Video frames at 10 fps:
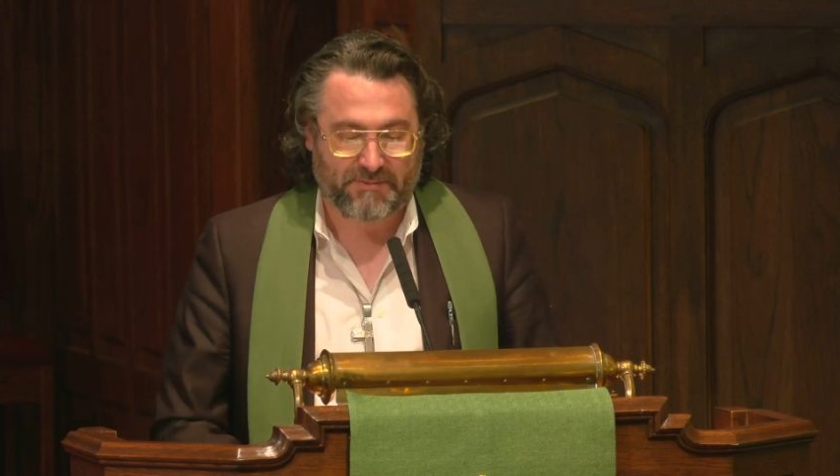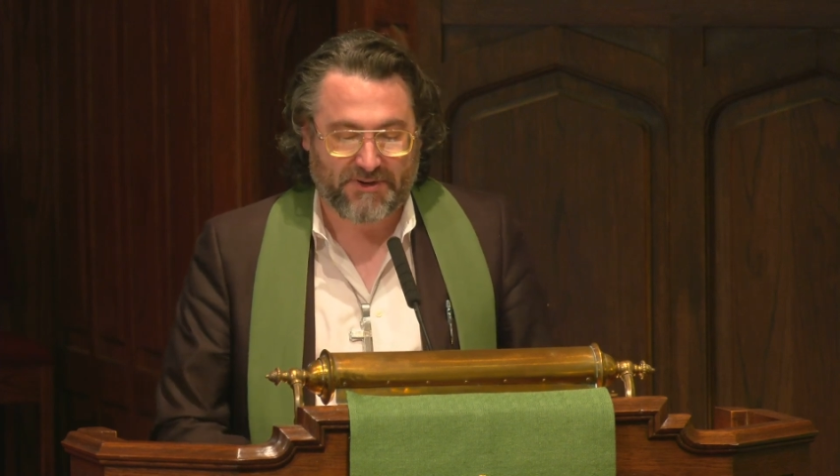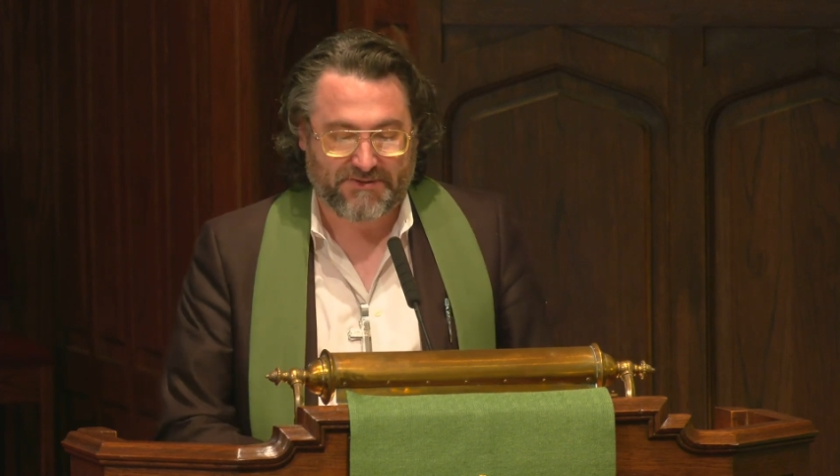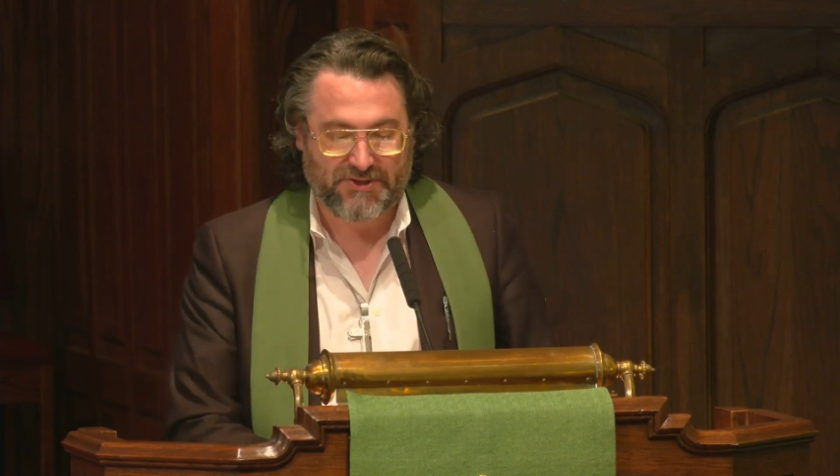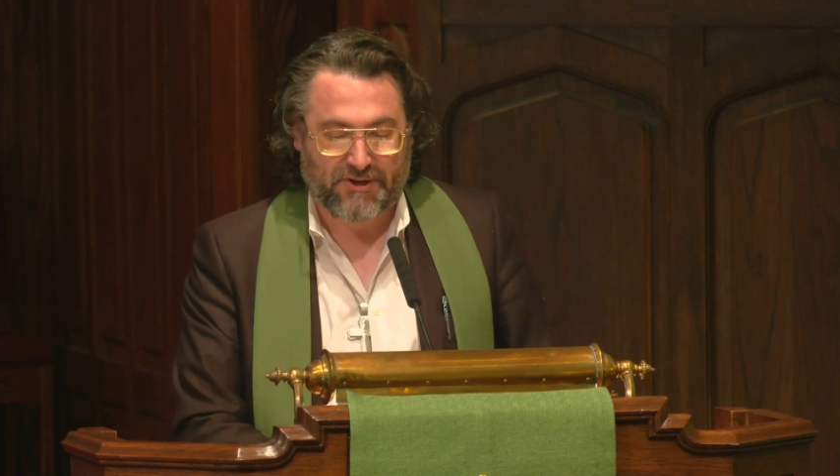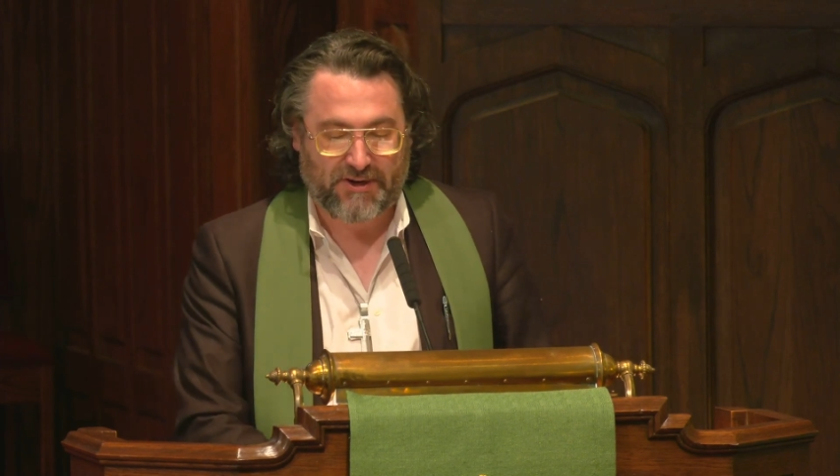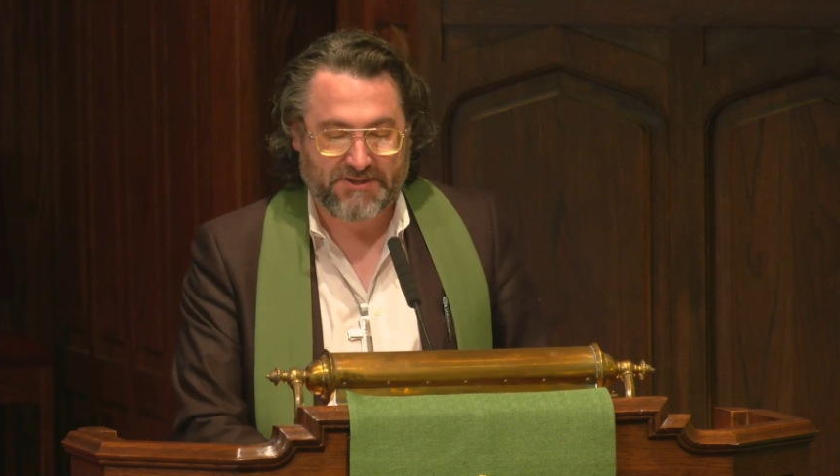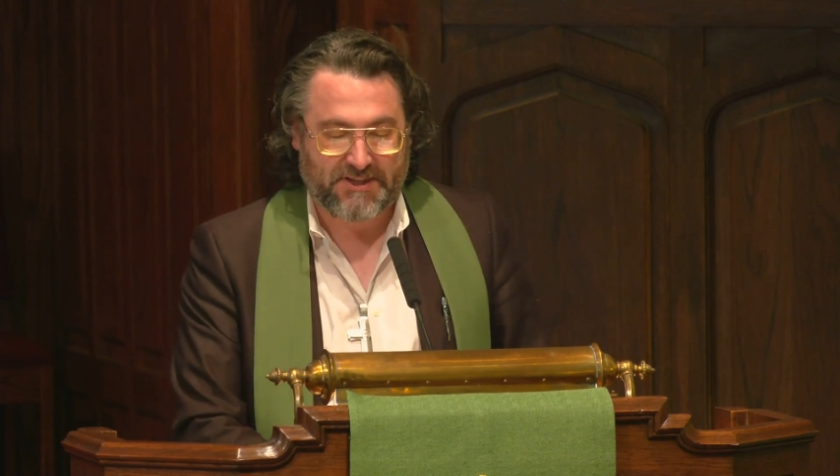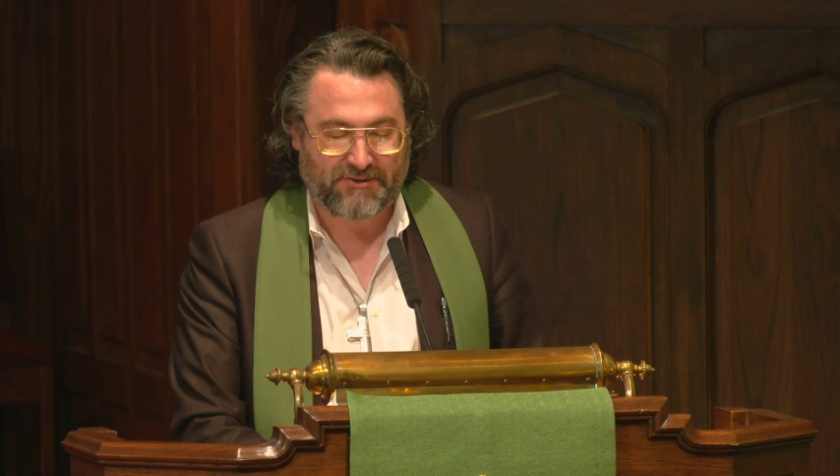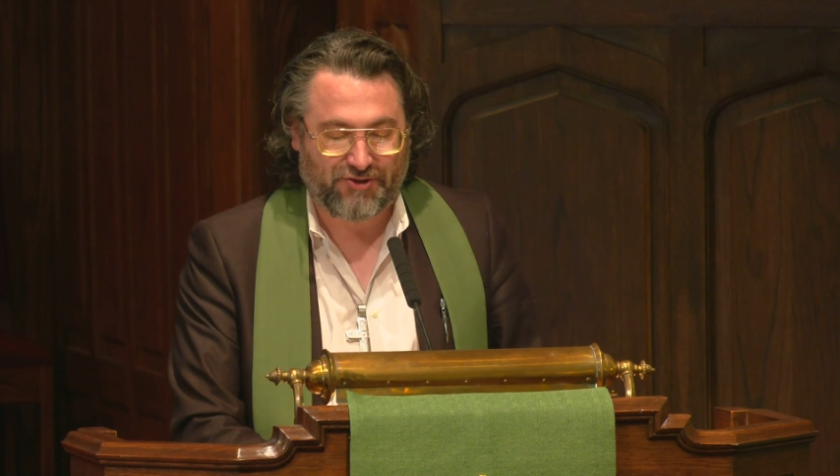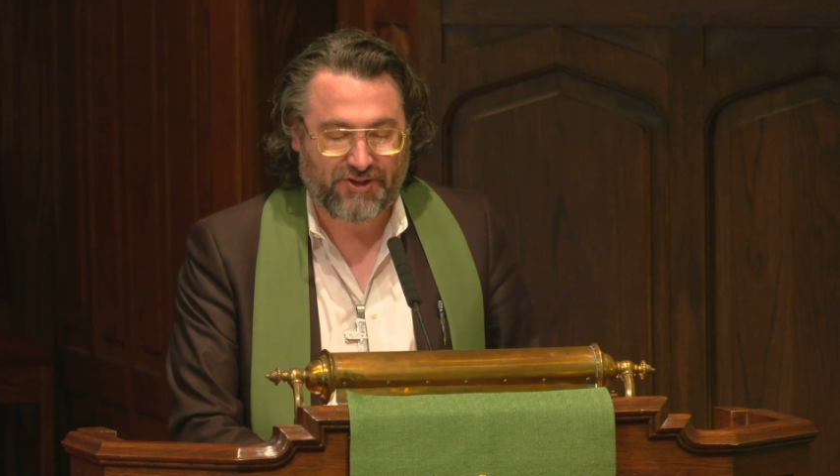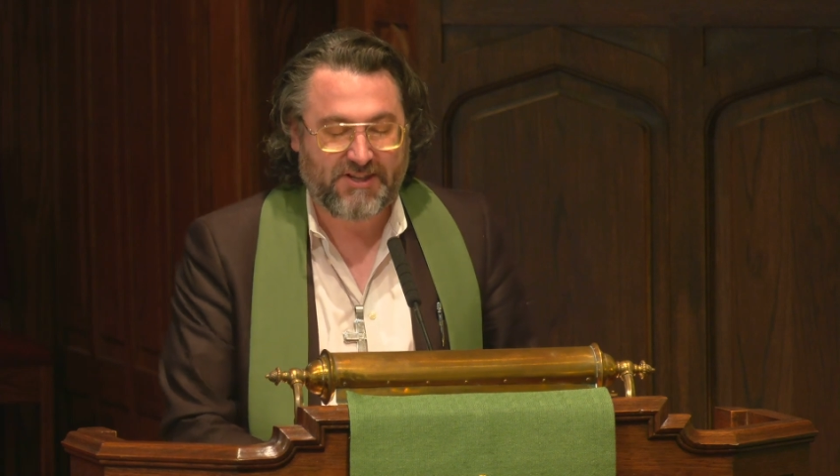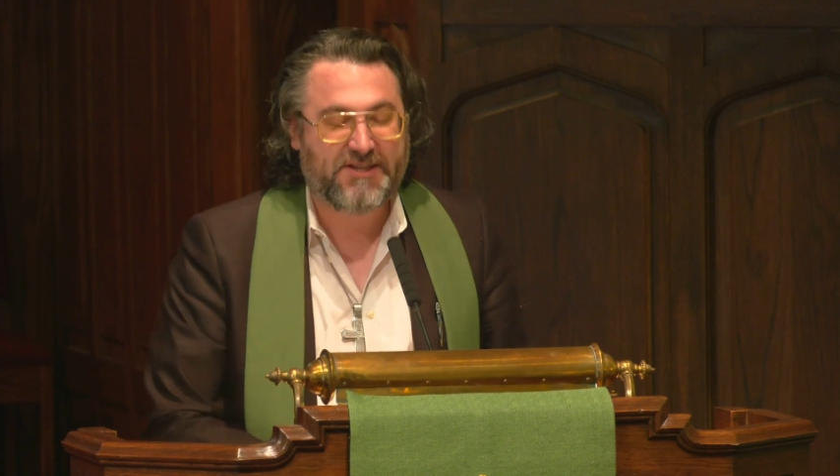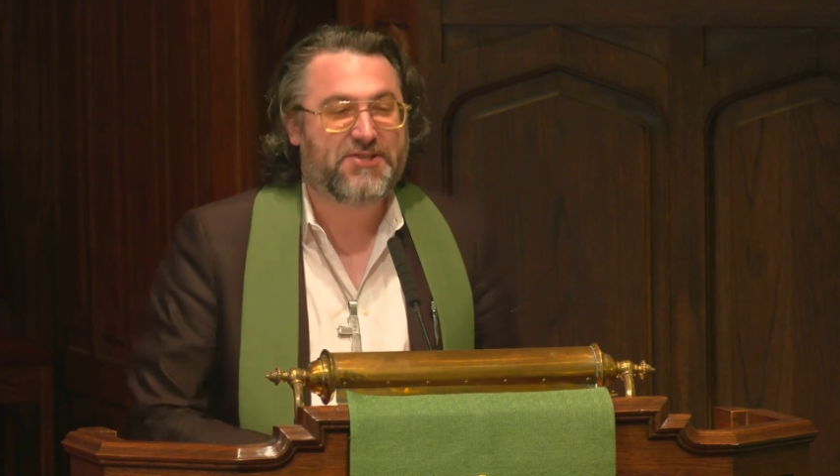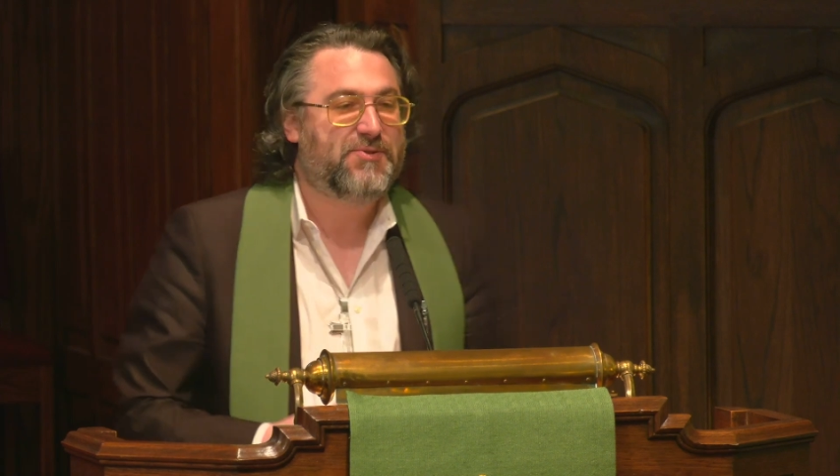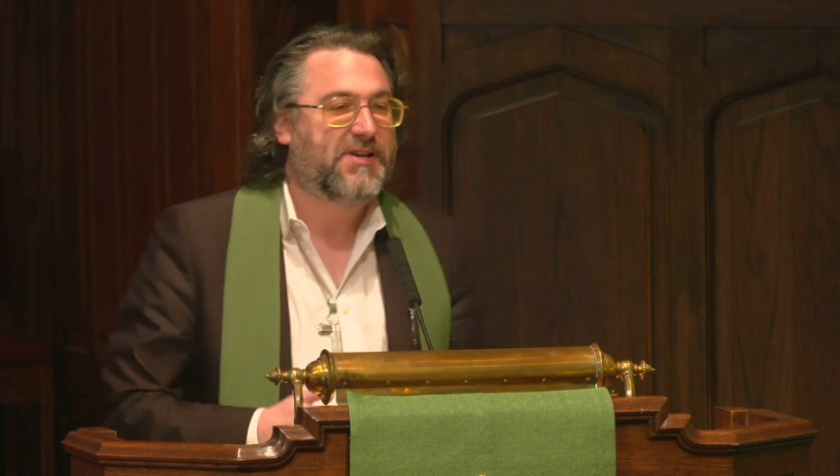a bit of sauce and cheese,